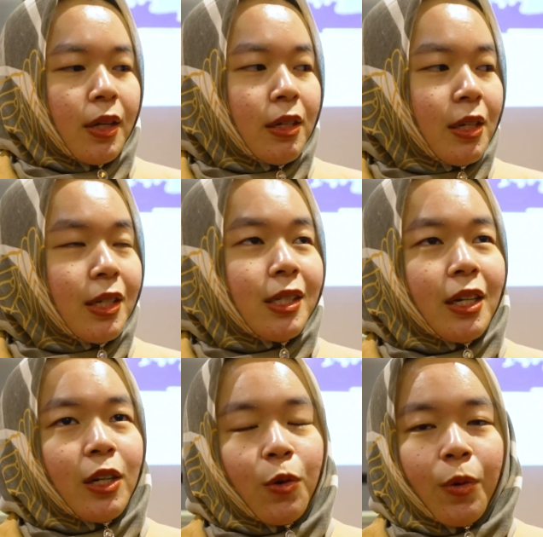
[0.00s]
Key
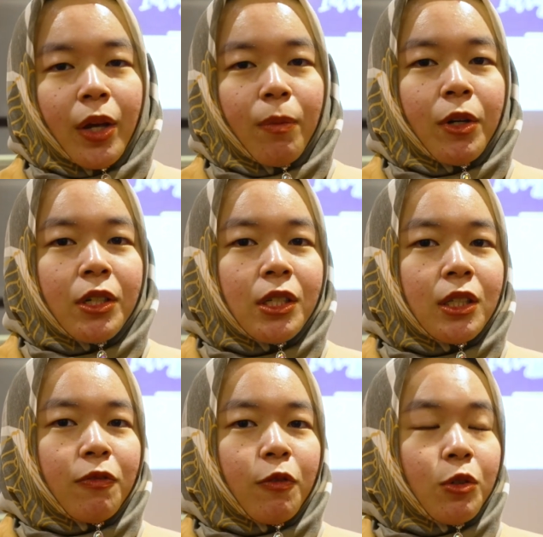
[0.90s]
takeaway, because
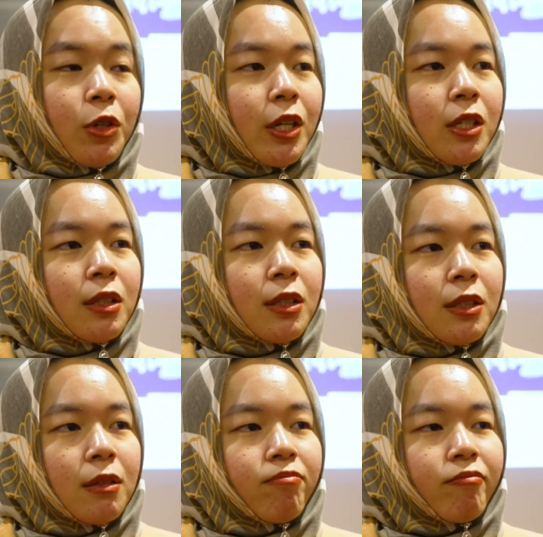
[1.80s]
for today's
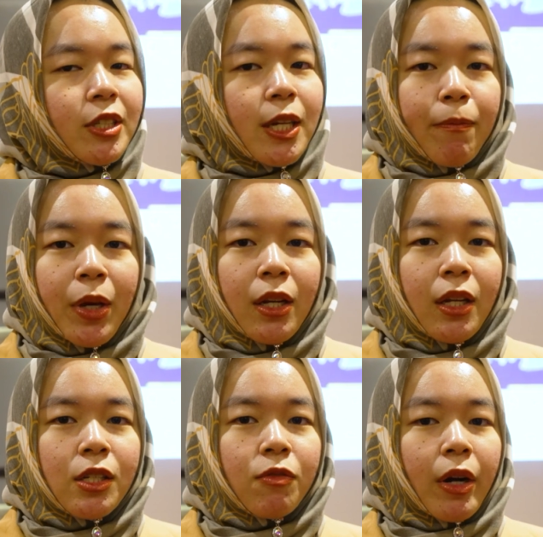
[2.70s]
summit,
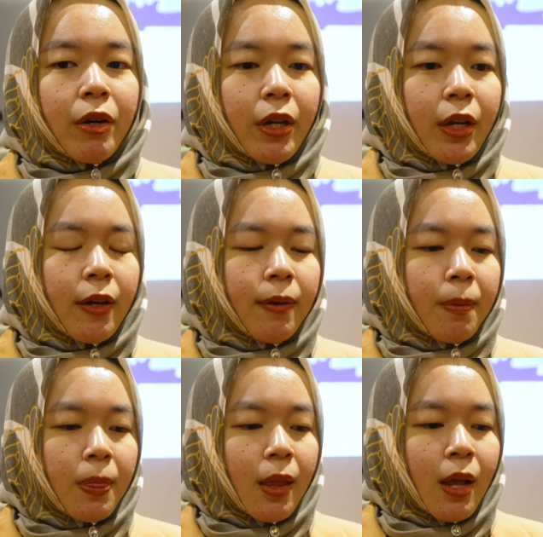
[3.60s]
it's very
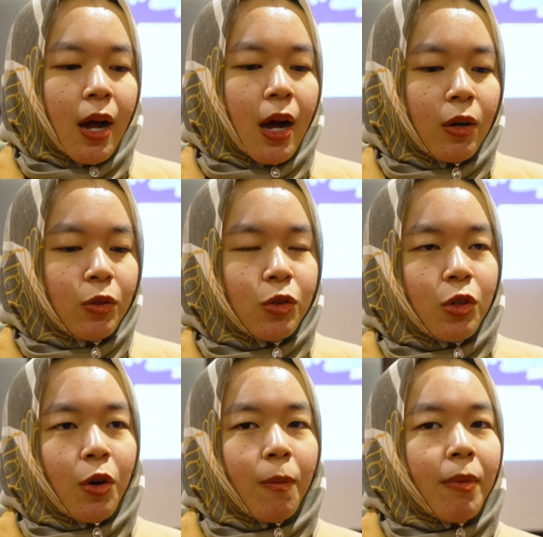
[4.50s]
how to
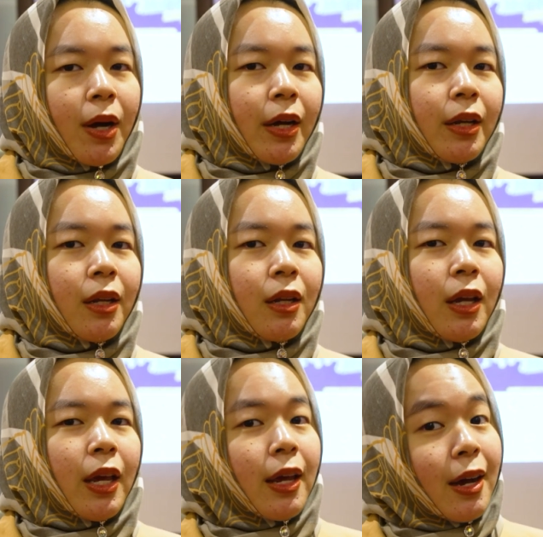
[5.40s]
combine
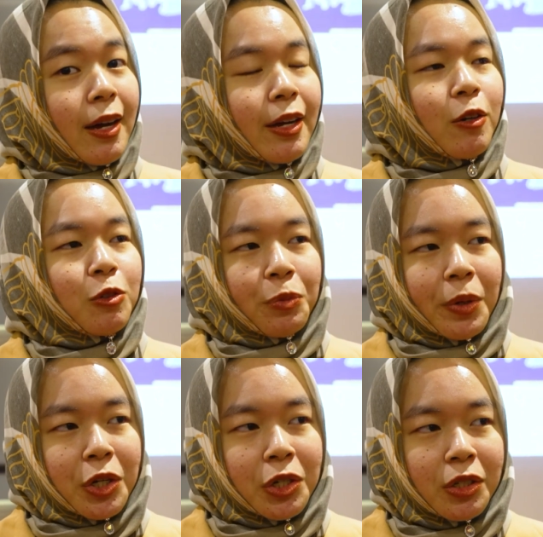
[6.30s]
AI
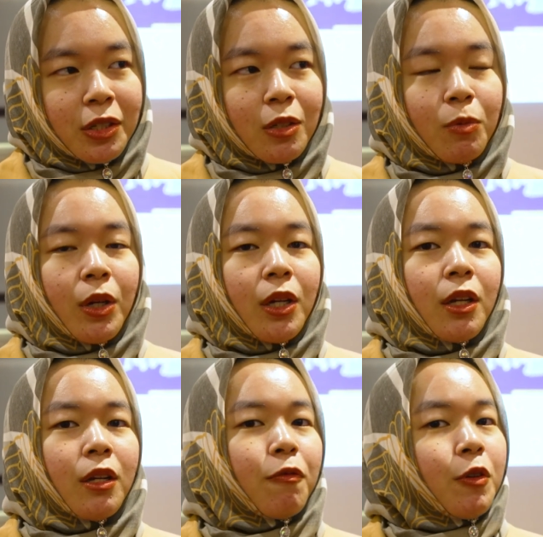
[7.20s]
automations
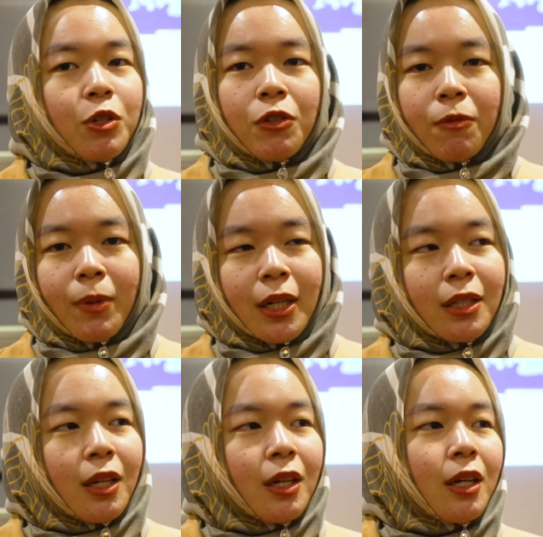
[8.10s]
with the future of
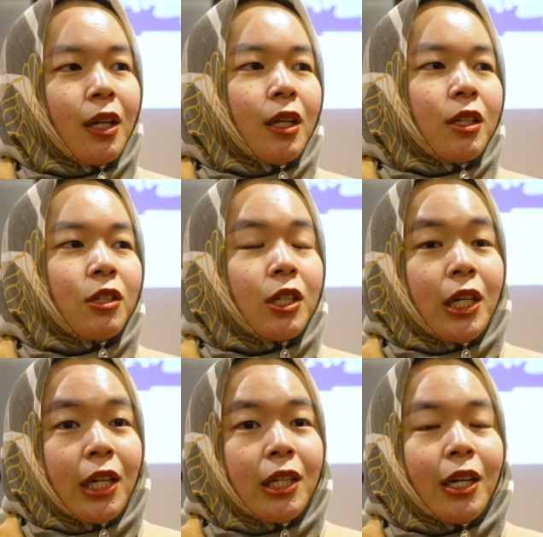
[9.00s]
marketing. So the
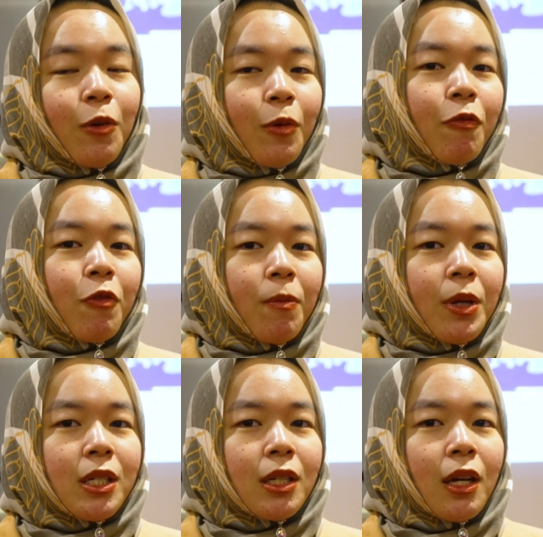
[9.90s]
key takeaway for me
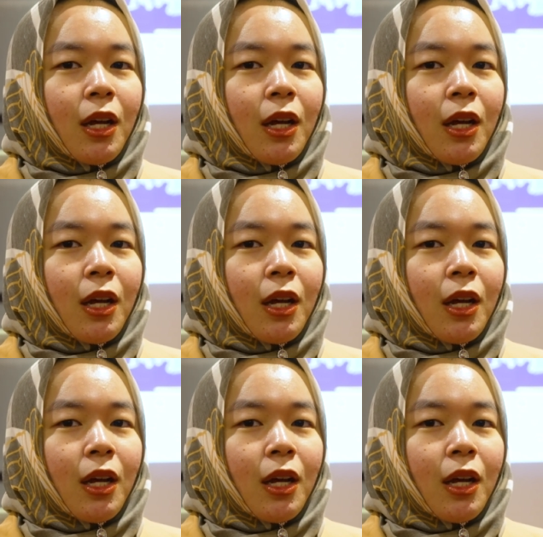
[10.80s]
is